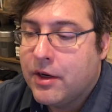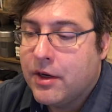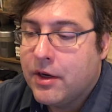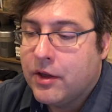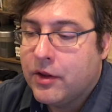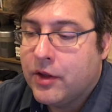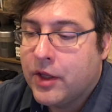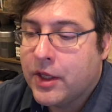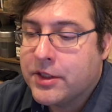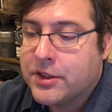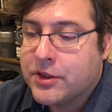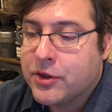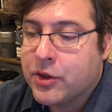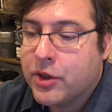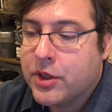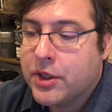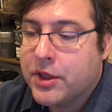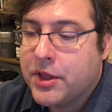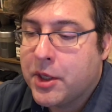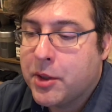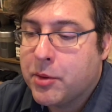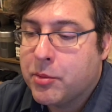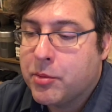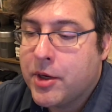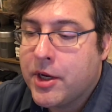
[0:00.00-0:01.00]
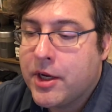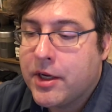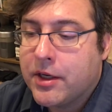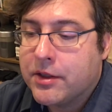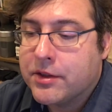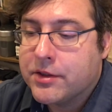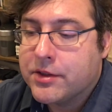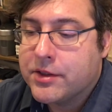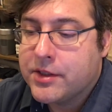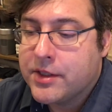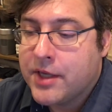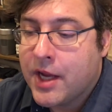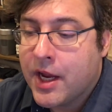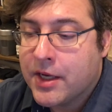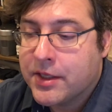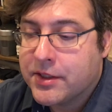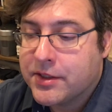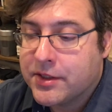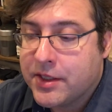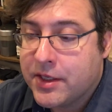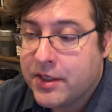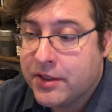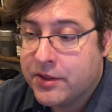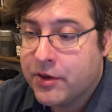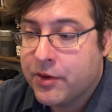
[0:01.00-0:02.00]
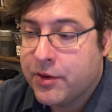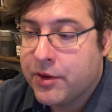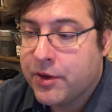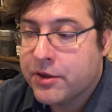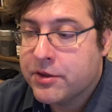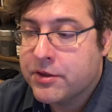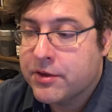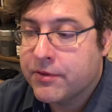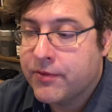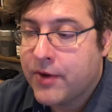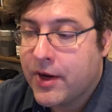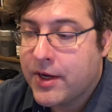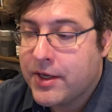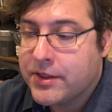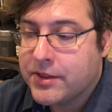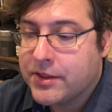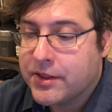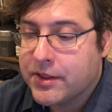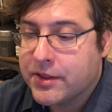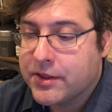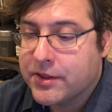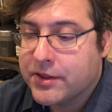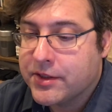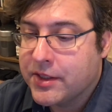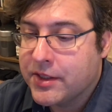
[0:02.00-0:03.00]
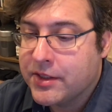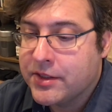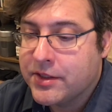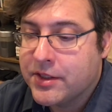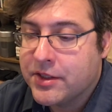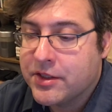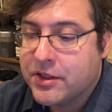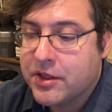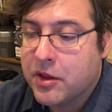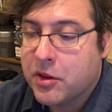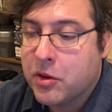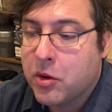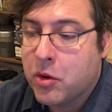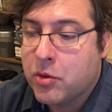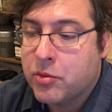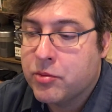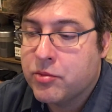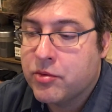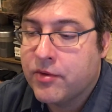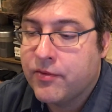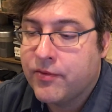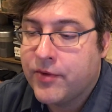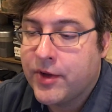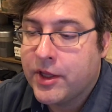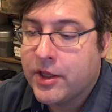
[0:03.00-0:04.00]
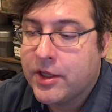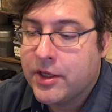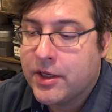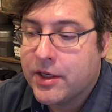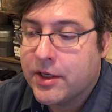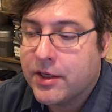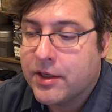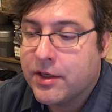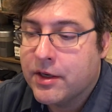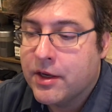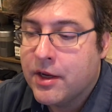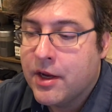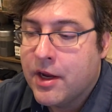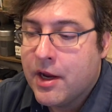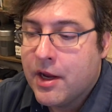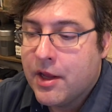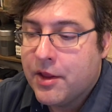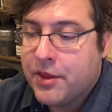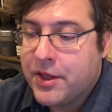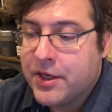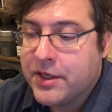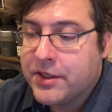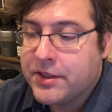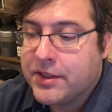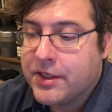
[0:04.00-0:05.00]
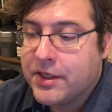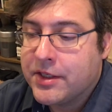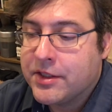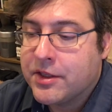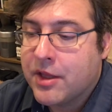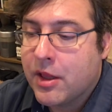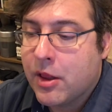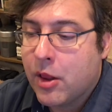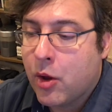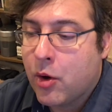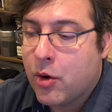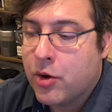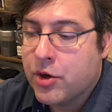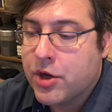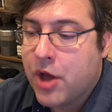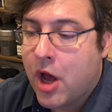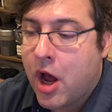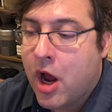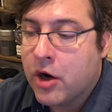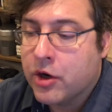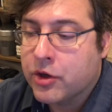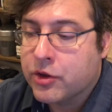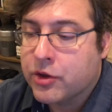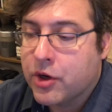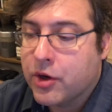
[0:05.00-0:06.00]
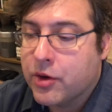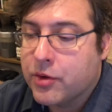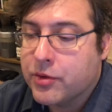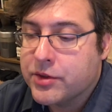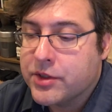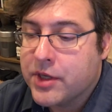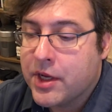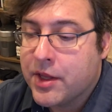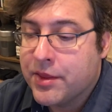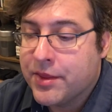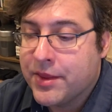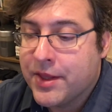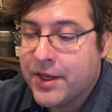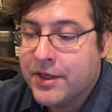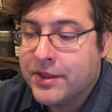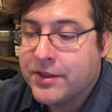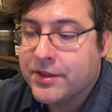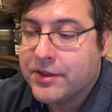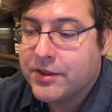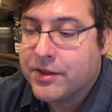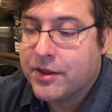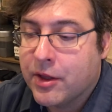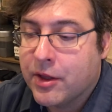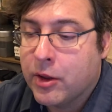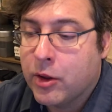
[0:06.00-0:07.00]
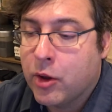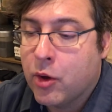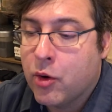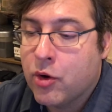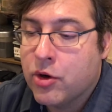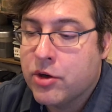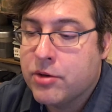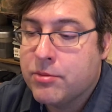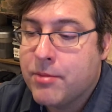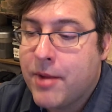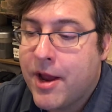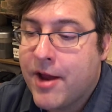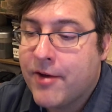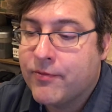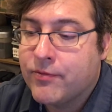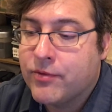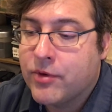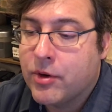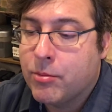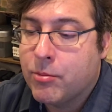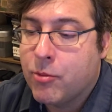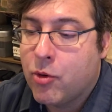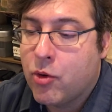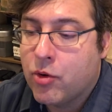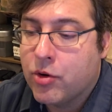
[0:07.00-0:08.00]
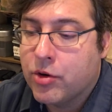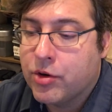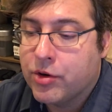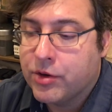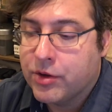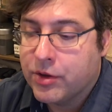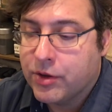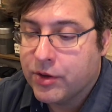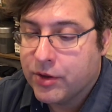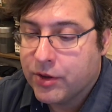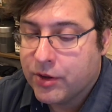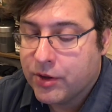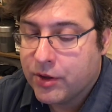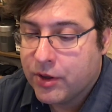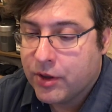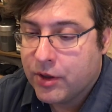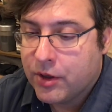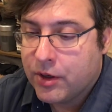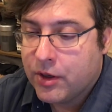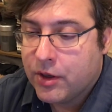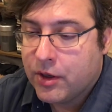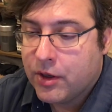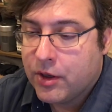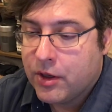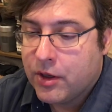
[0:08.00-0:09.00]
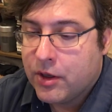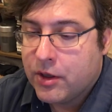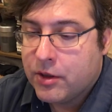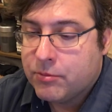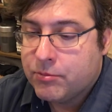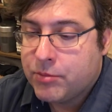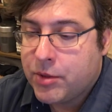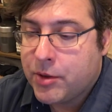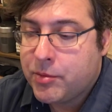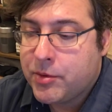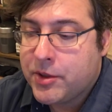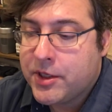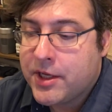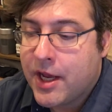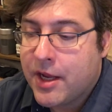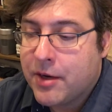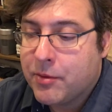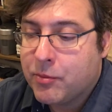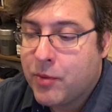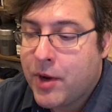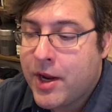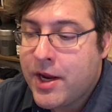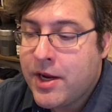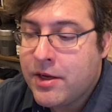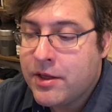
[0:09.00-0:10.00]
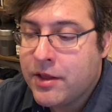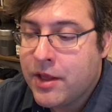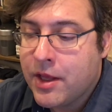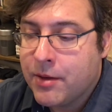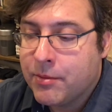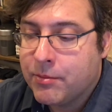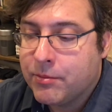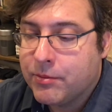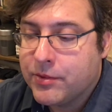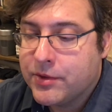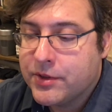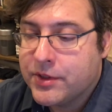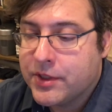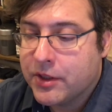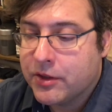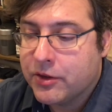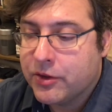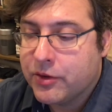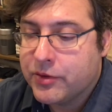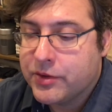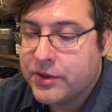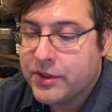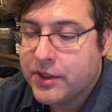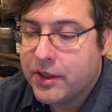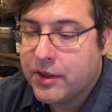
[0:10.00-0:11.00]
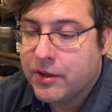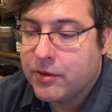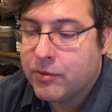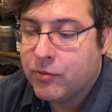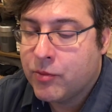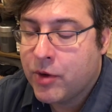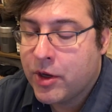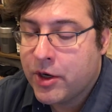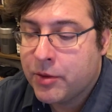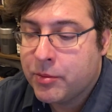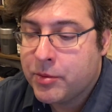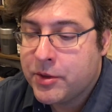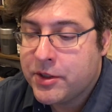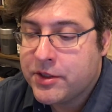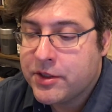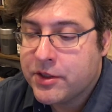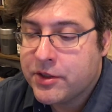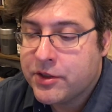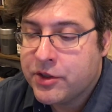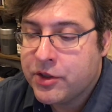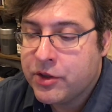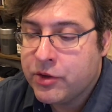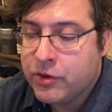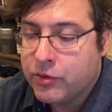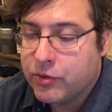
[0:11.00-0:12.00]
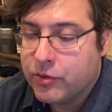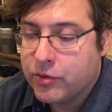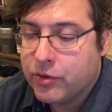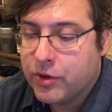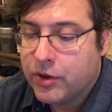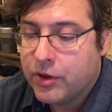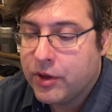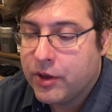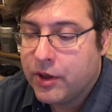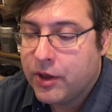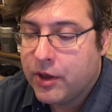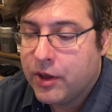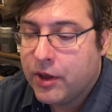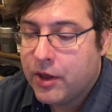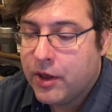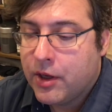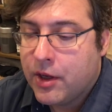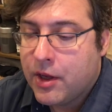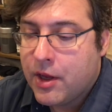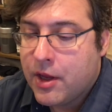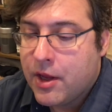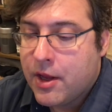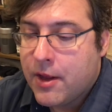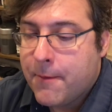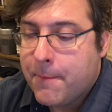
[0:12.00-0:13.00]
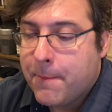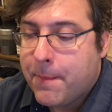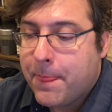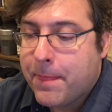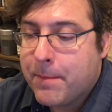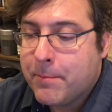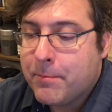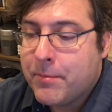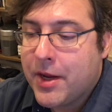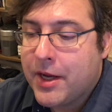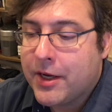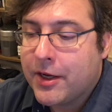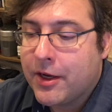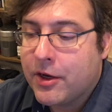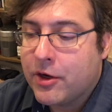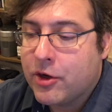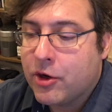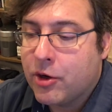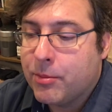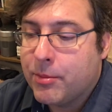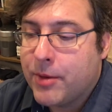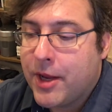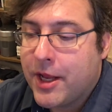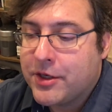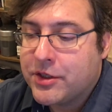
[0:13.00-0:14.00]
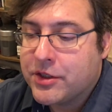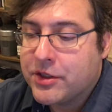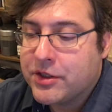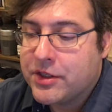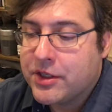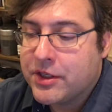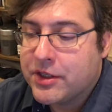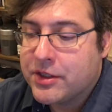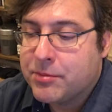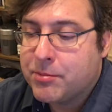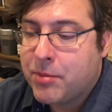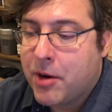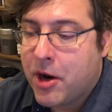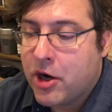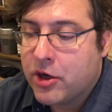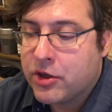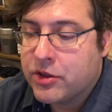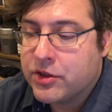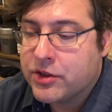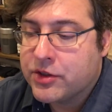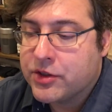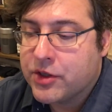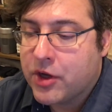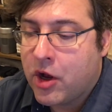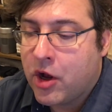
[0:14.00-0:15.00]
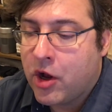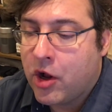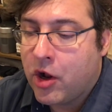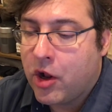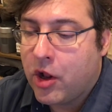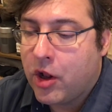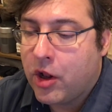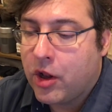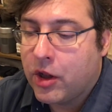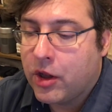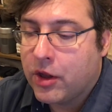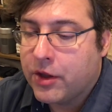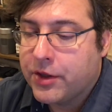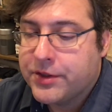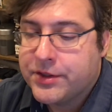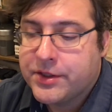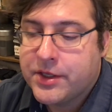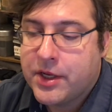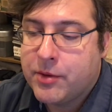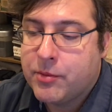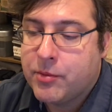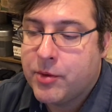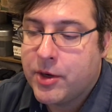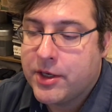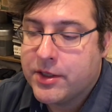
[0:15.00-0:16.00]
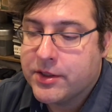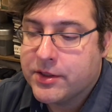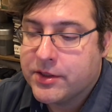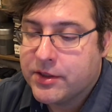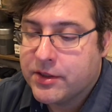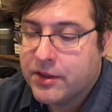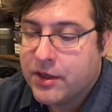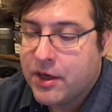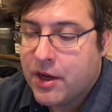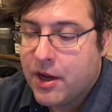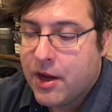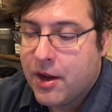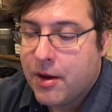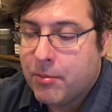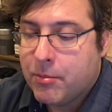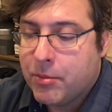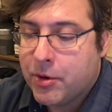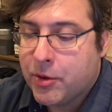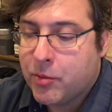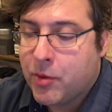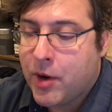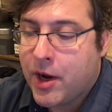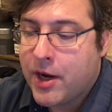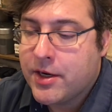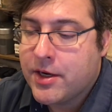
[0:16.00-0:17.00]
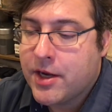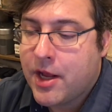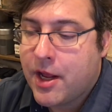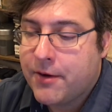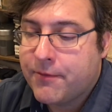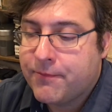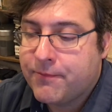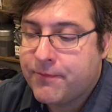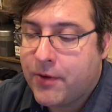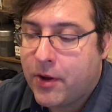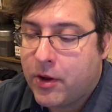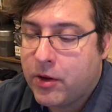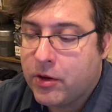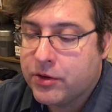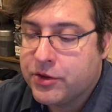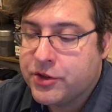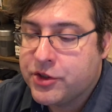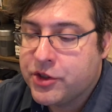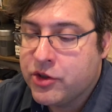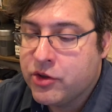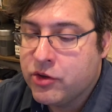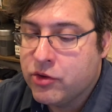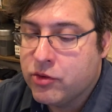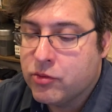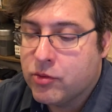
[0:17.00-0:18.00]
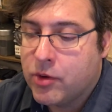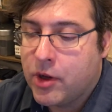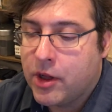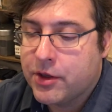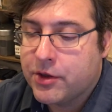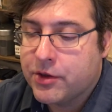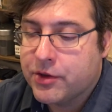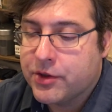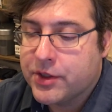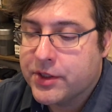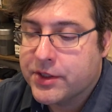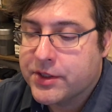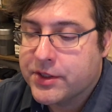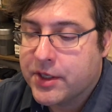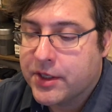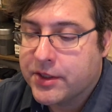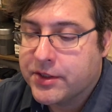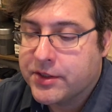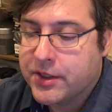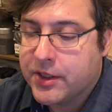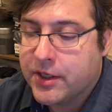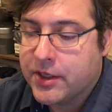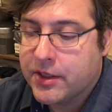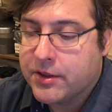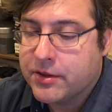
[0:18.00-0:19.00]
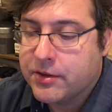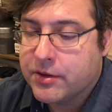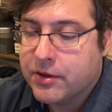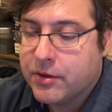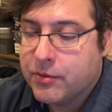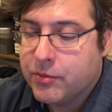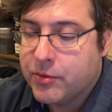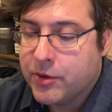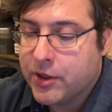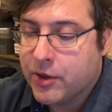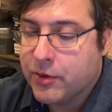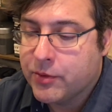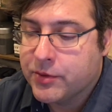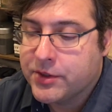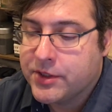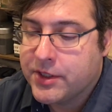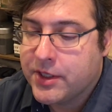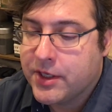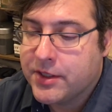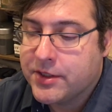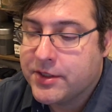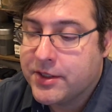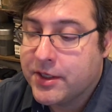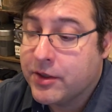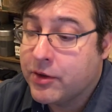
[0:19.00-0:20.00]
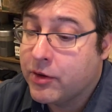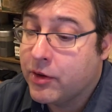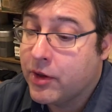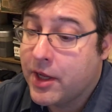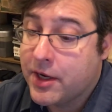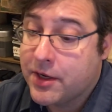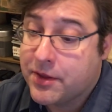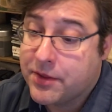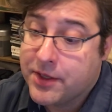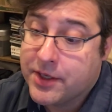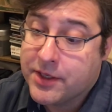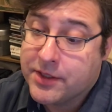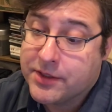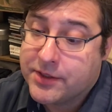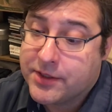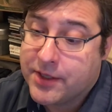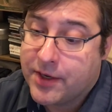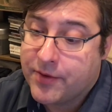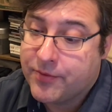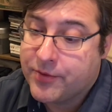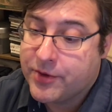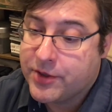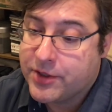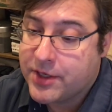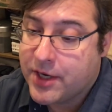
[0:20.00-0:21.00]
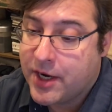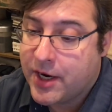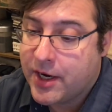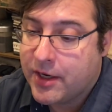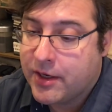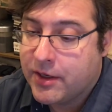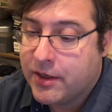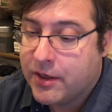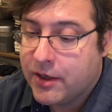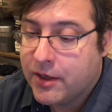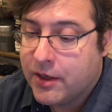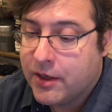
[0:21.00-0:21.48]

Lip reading: Let's look at their rings. Yes, these are their devices. This is the Lord Revilian. This is the Lord Argos, and this Lord Mavramorn." "But we can't wake them," said Lucy. "What are we to do?" "Begging your majesty's pardons all," said Rince, "but why not fall to while you're discussing it? We don't see a dinner like this every day."